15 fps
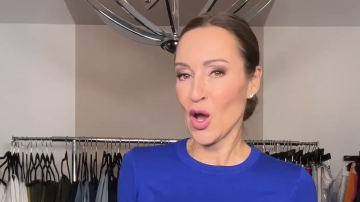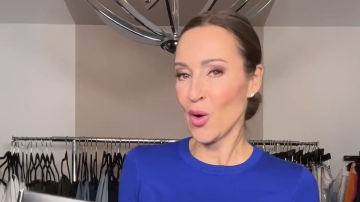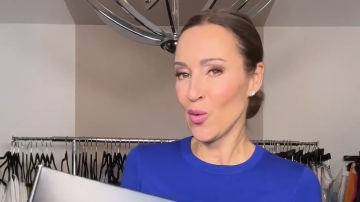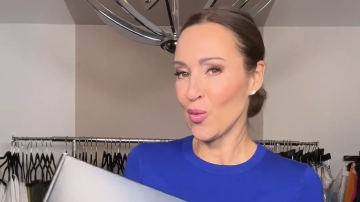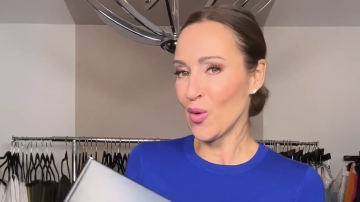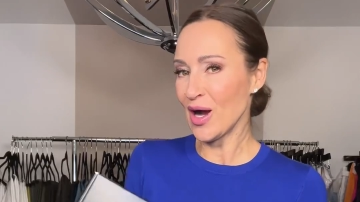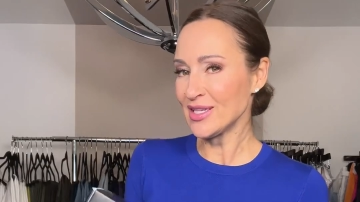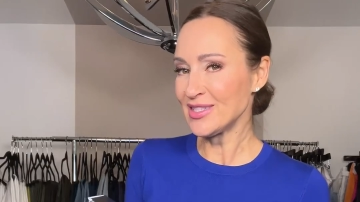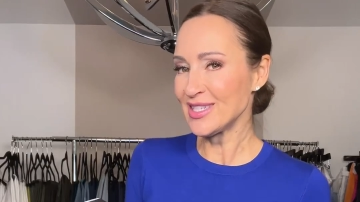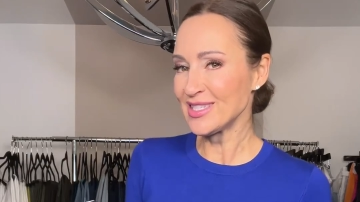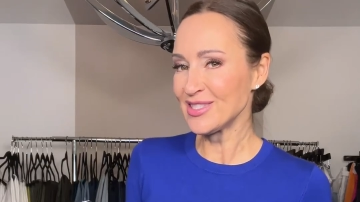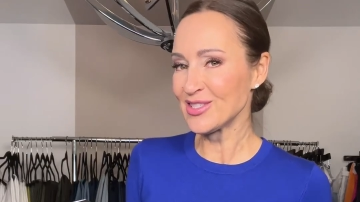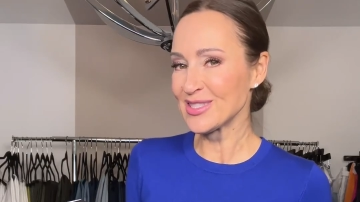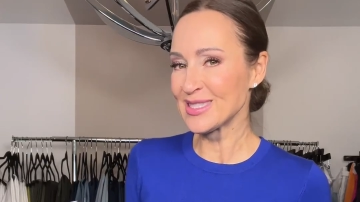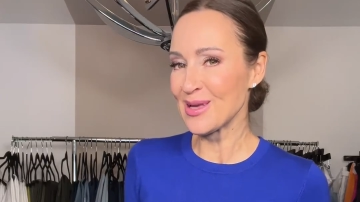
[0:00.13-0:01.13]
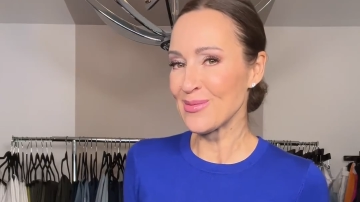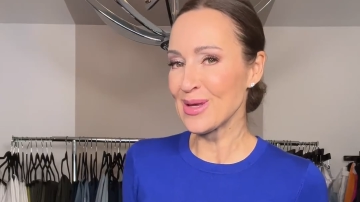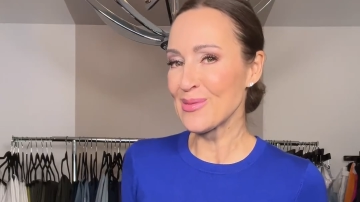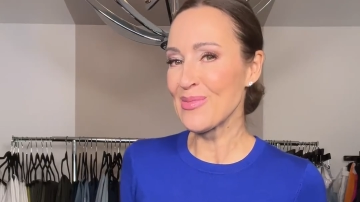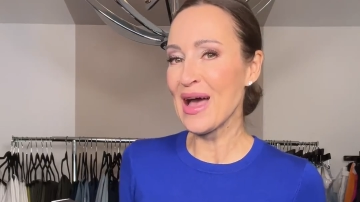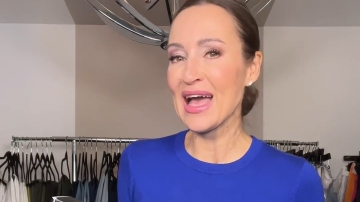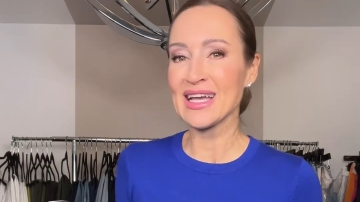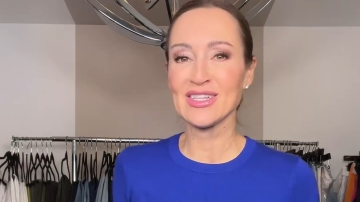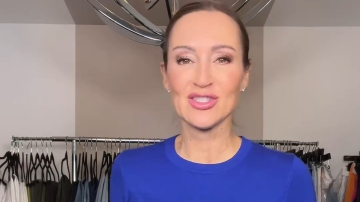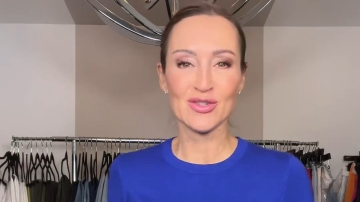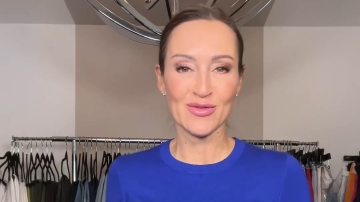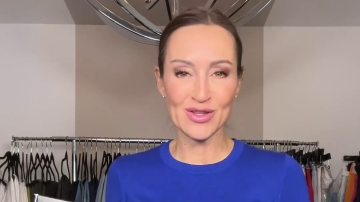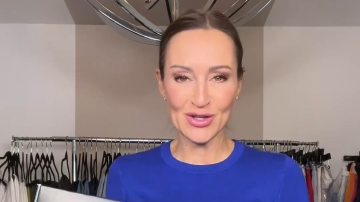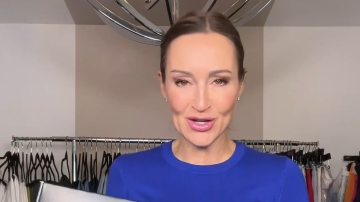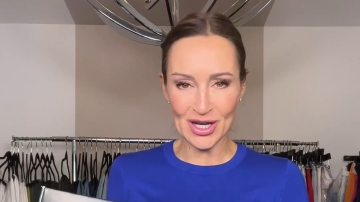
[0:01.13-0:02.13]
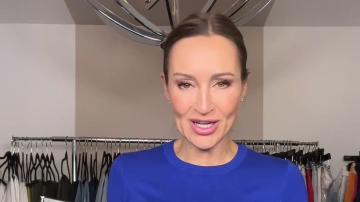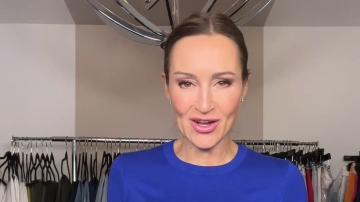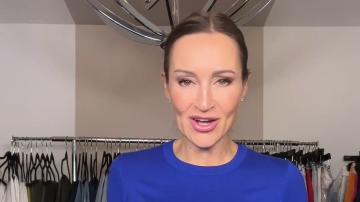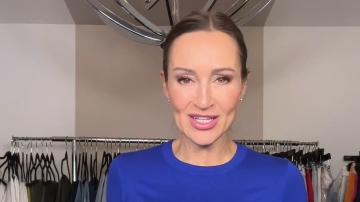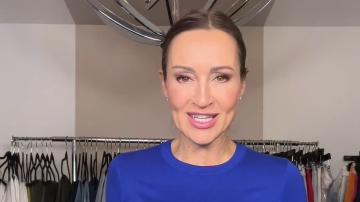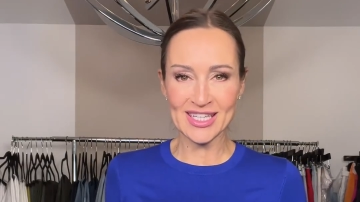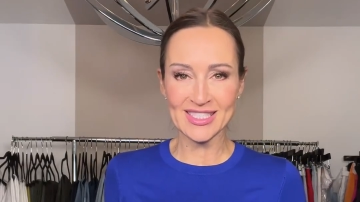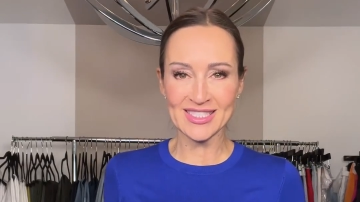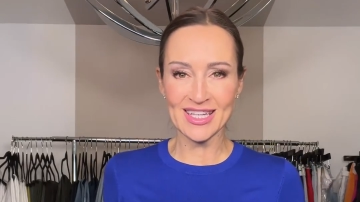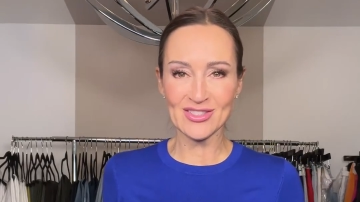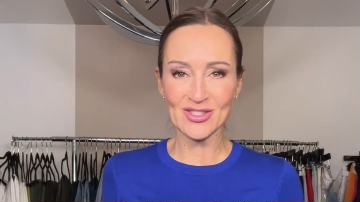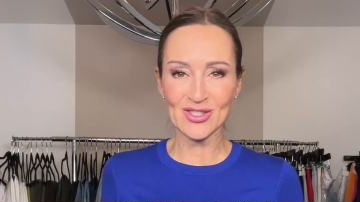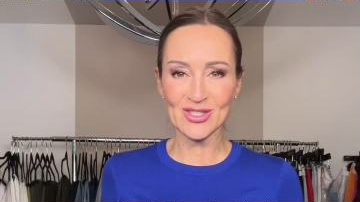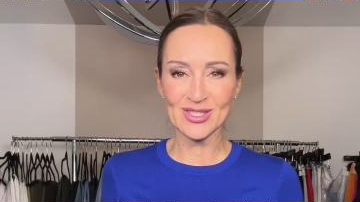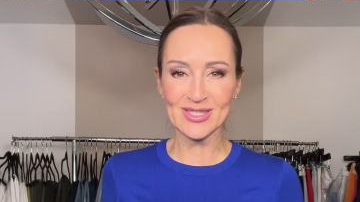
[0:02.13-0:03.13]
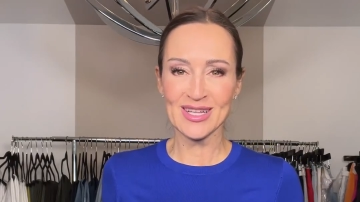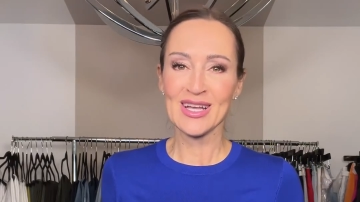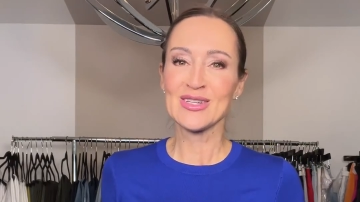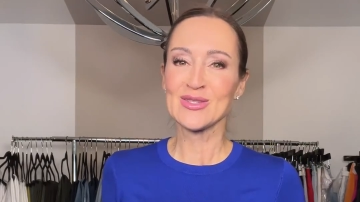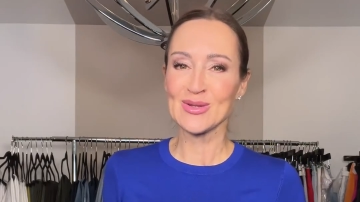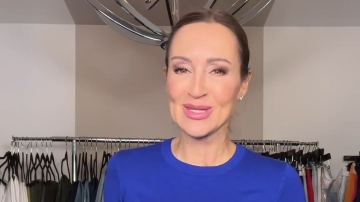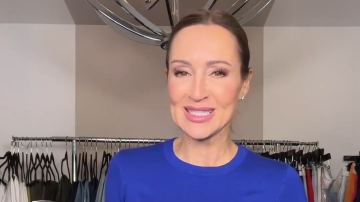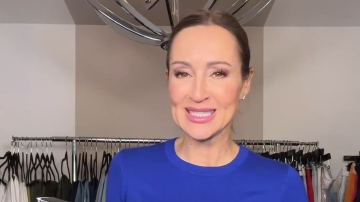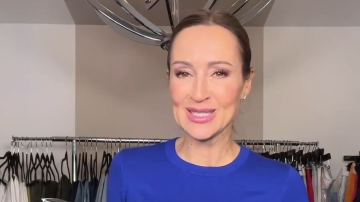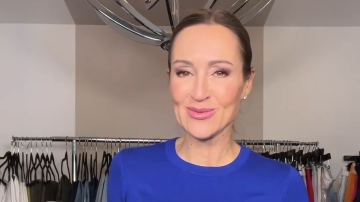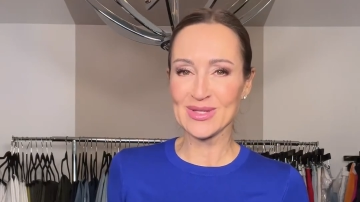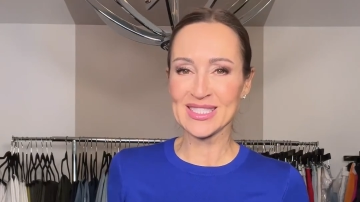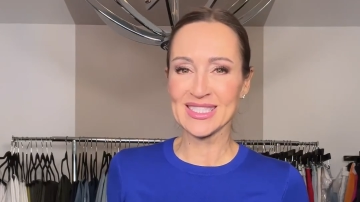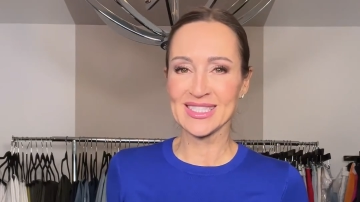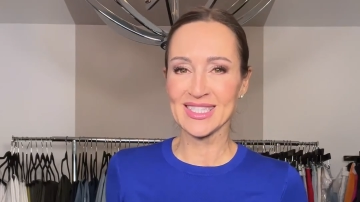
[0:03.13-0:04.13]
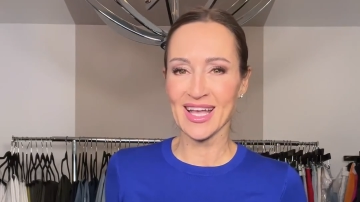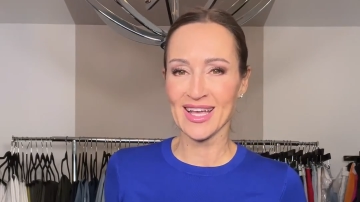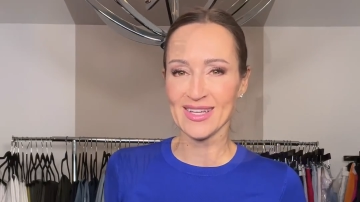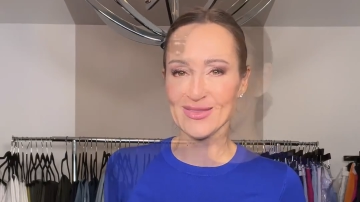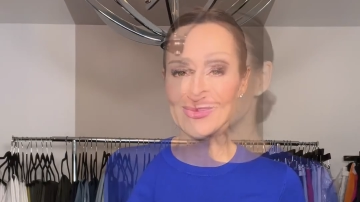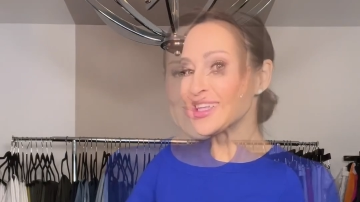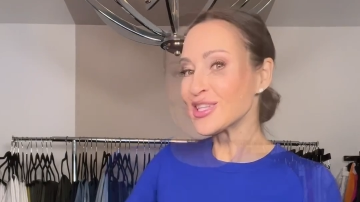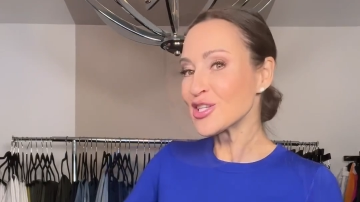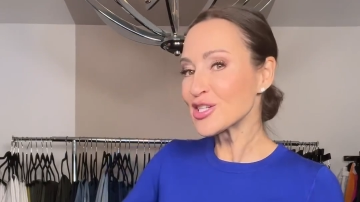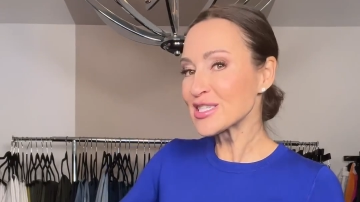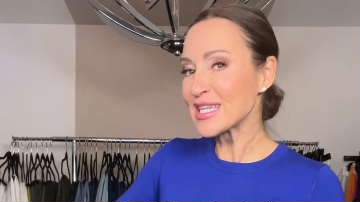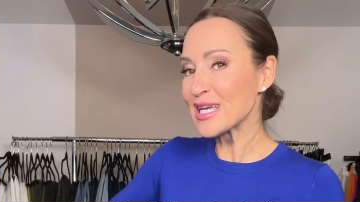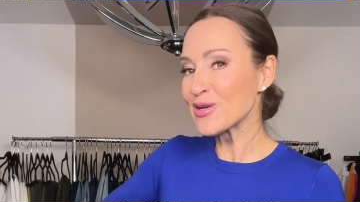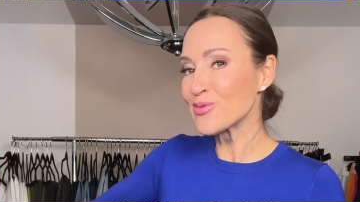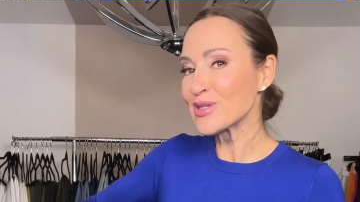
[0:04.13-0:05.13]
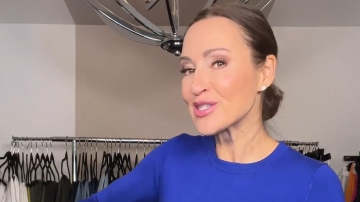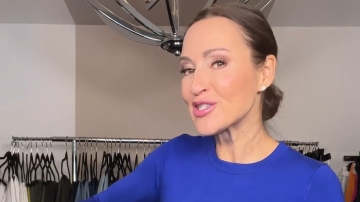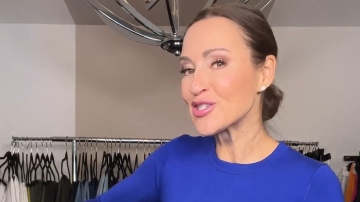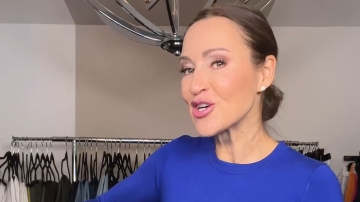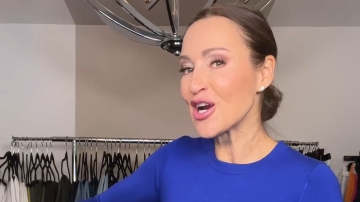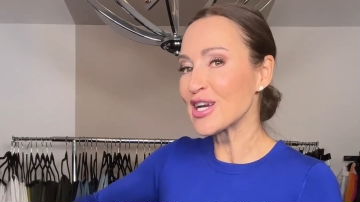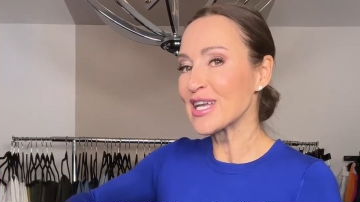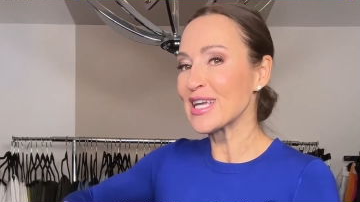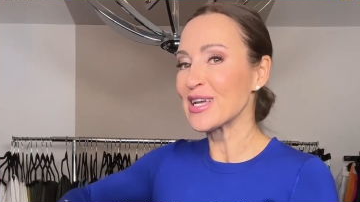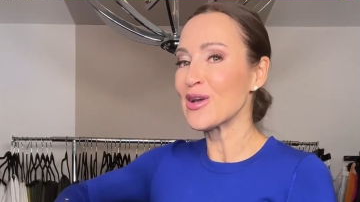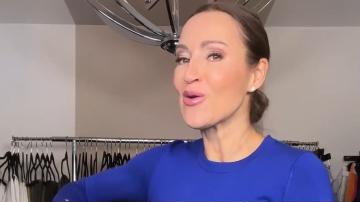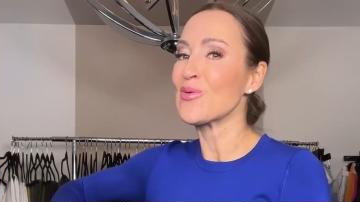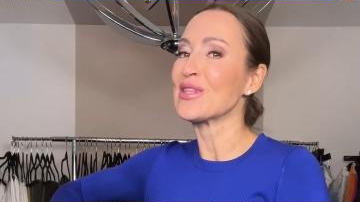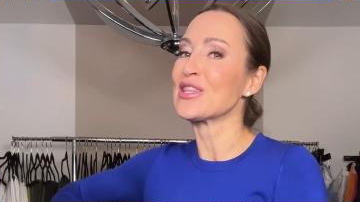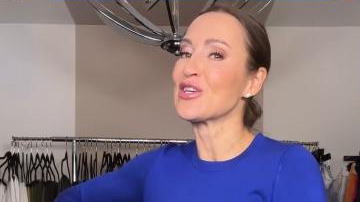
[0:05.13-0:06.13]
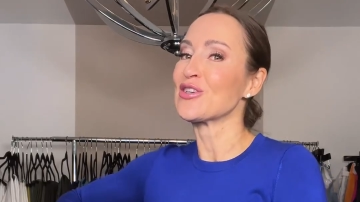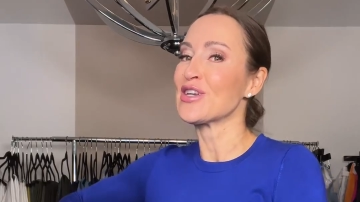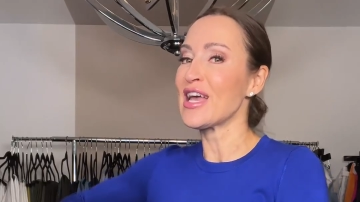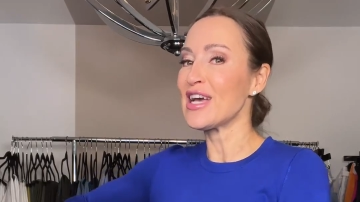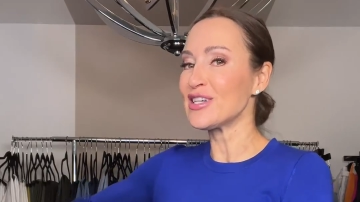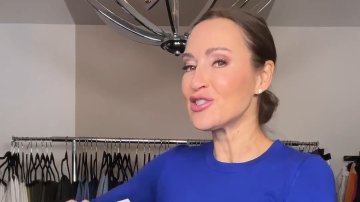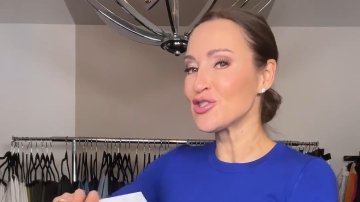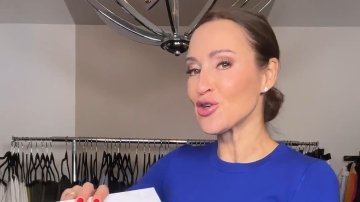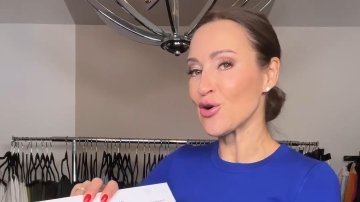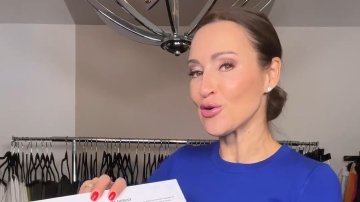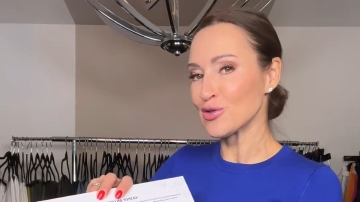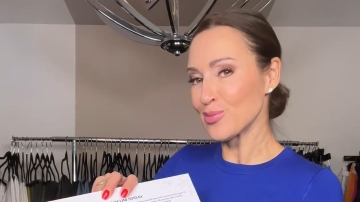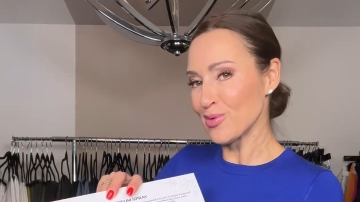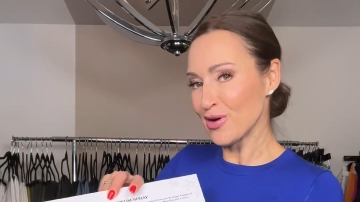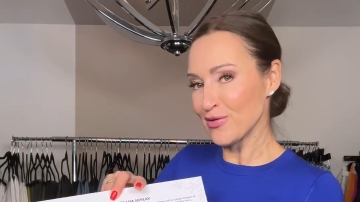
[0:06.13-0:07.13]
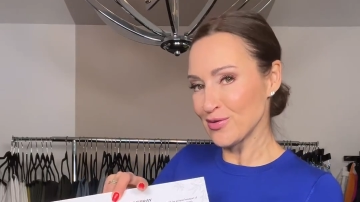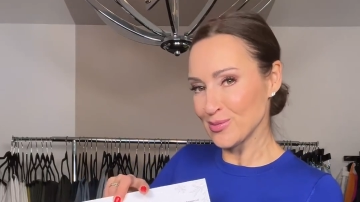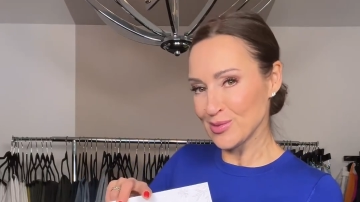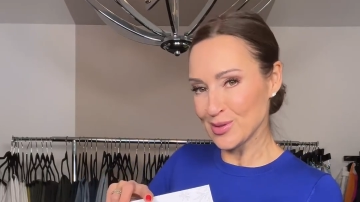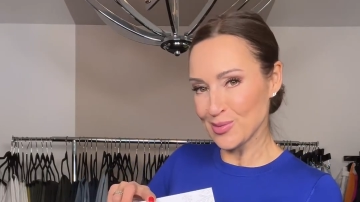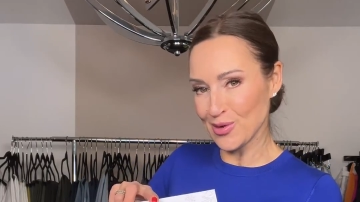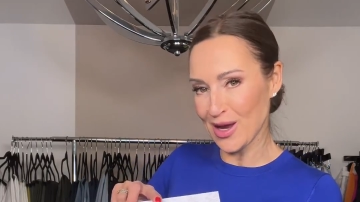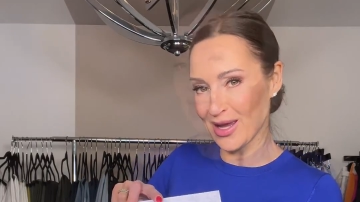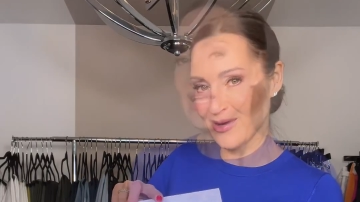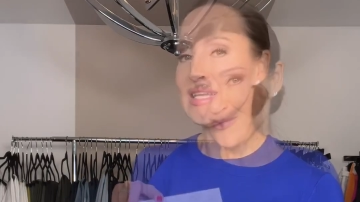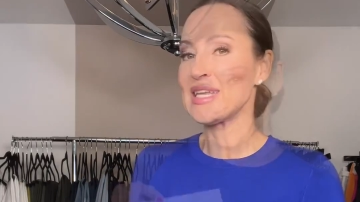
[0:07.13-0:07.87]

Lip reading: Watier's just sent me a package of their Iconic Essentials, so let's see what's inside. And it looks like we're starting with their Neiges Eau de Parfum spray.